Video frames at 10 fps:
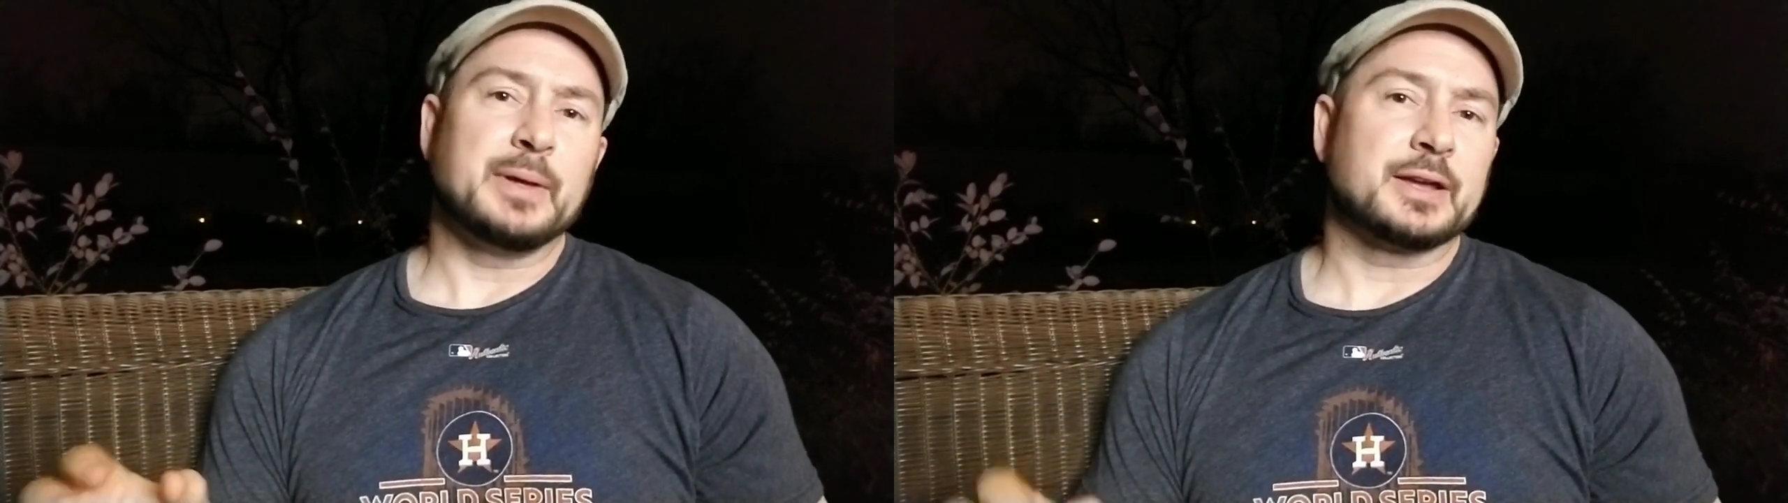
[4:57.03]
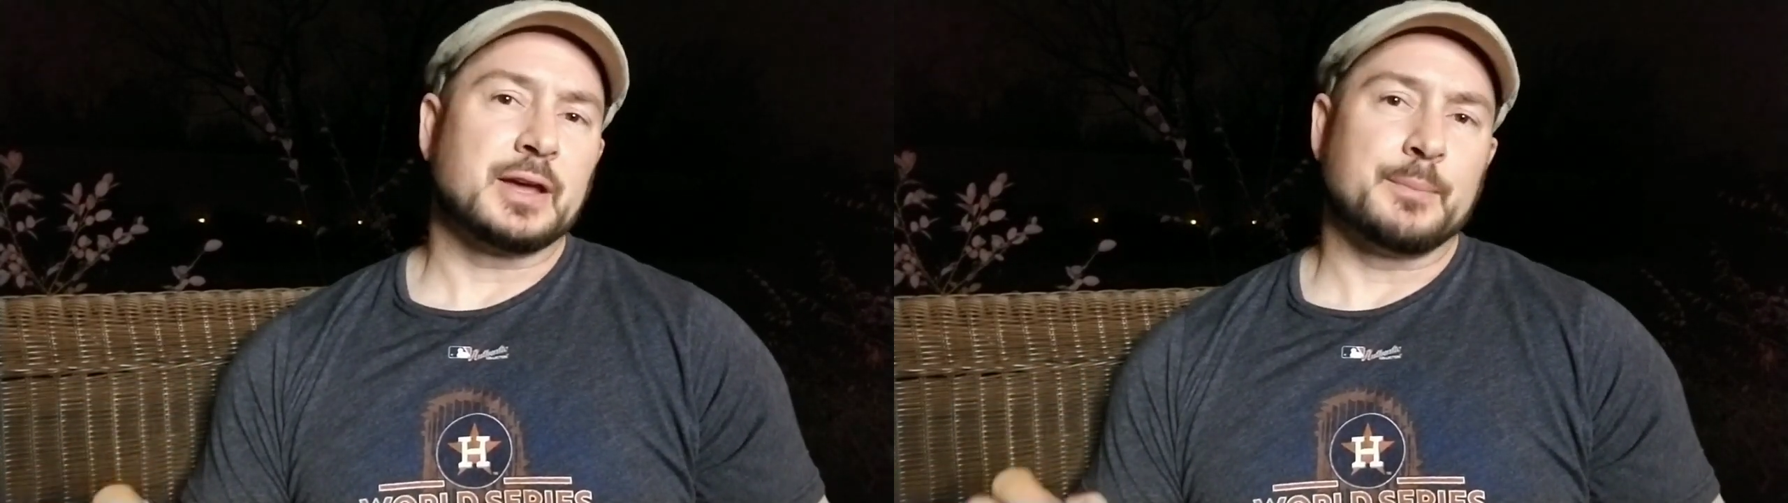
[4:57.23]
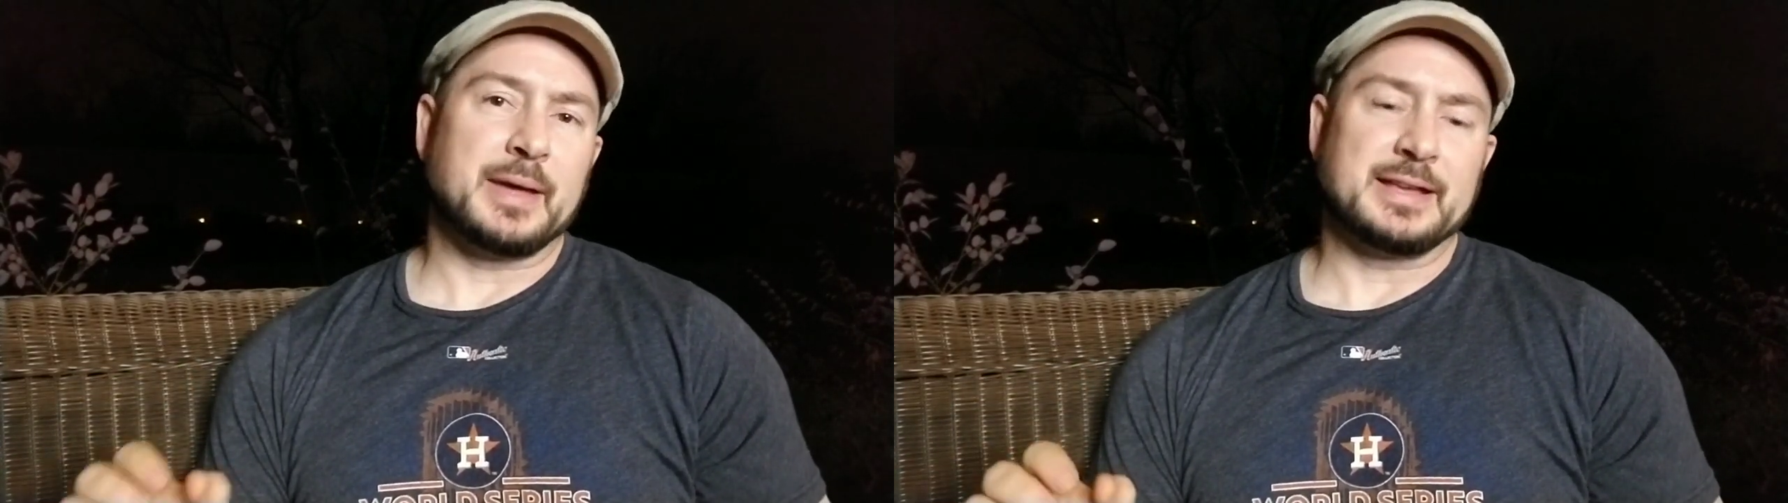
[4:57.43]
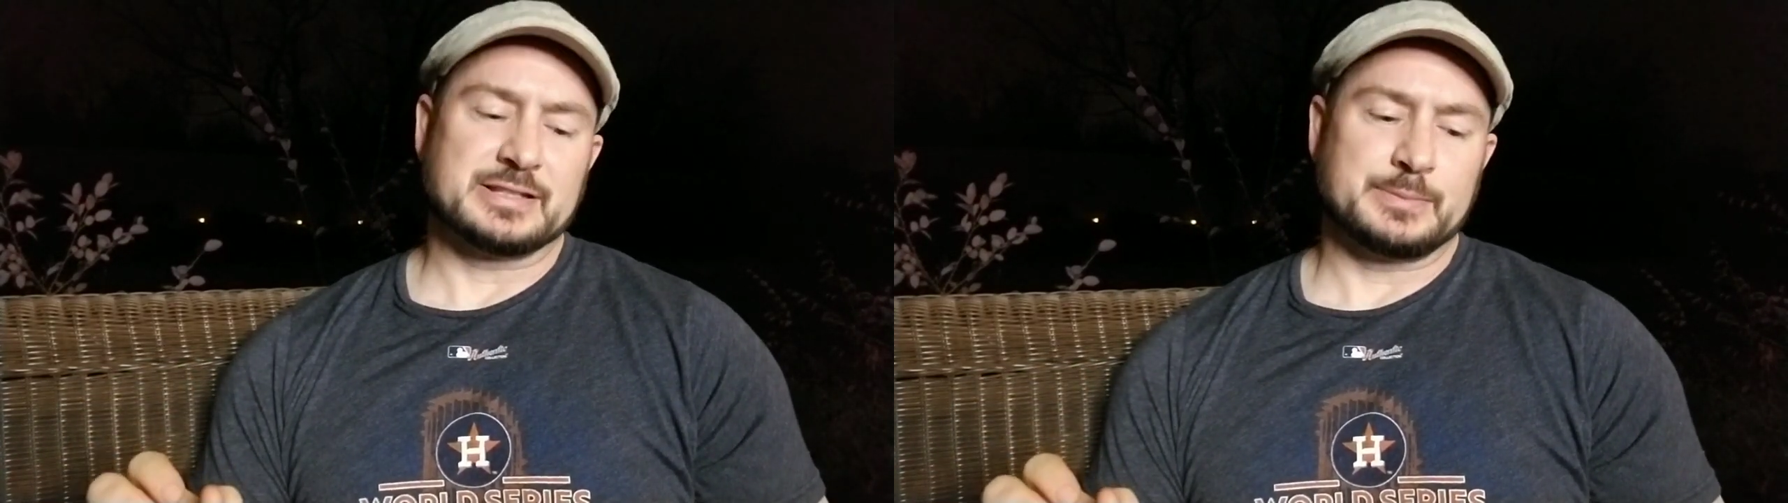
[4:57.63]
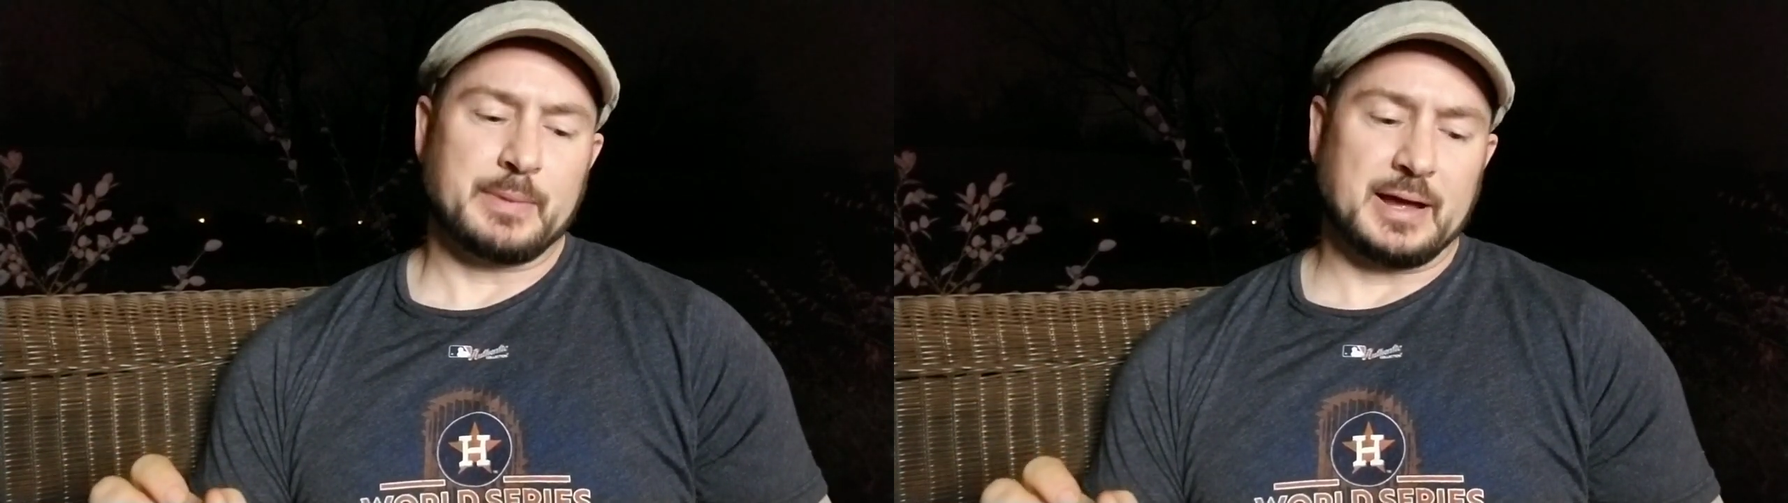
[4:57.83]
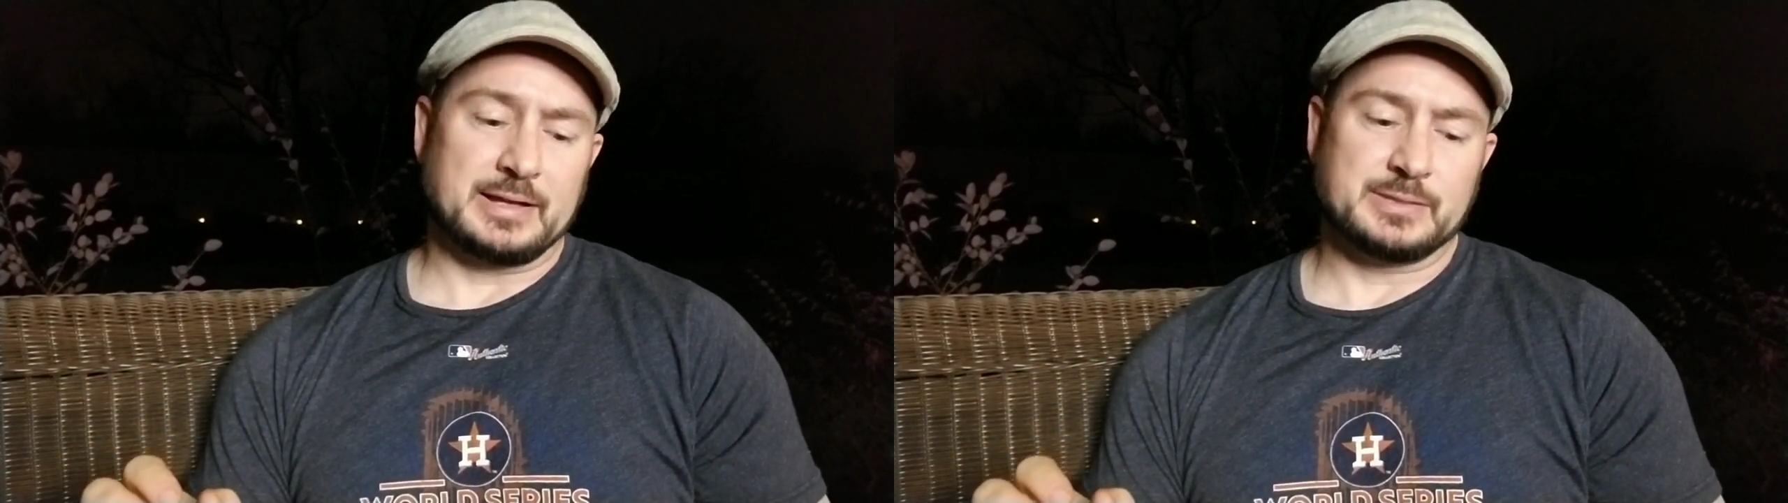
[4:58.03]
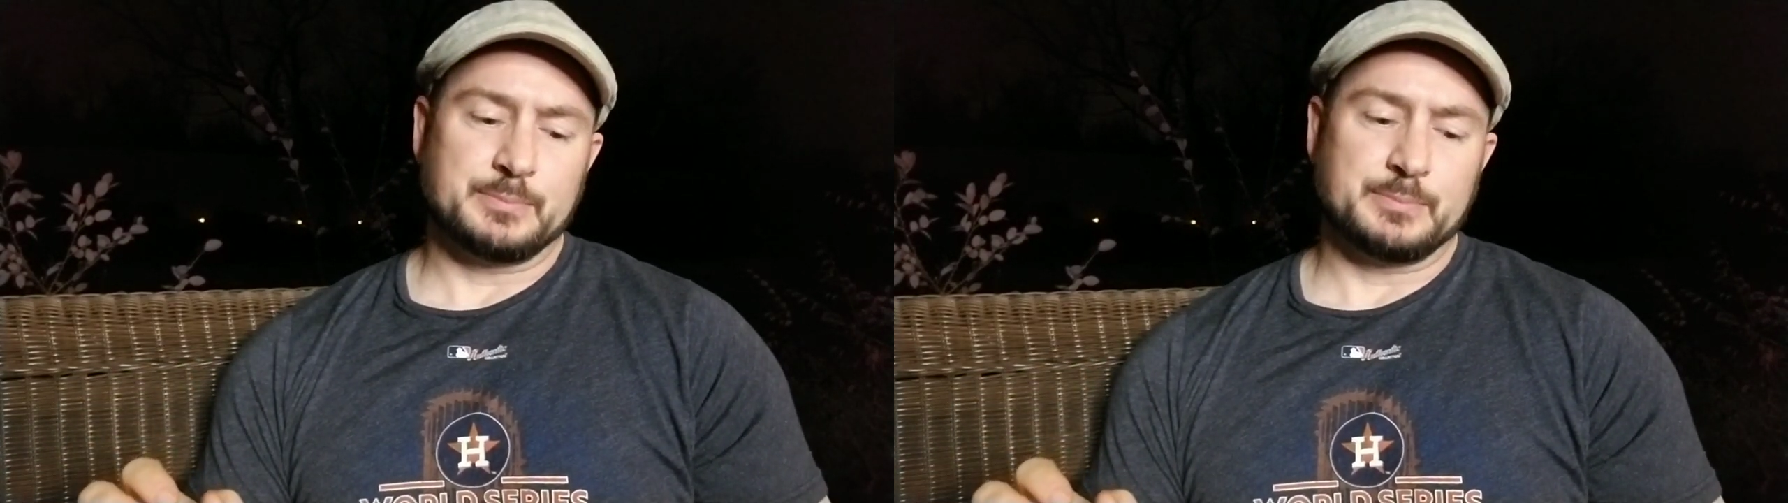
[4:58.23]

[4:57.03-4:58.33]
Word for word: pick up a spice,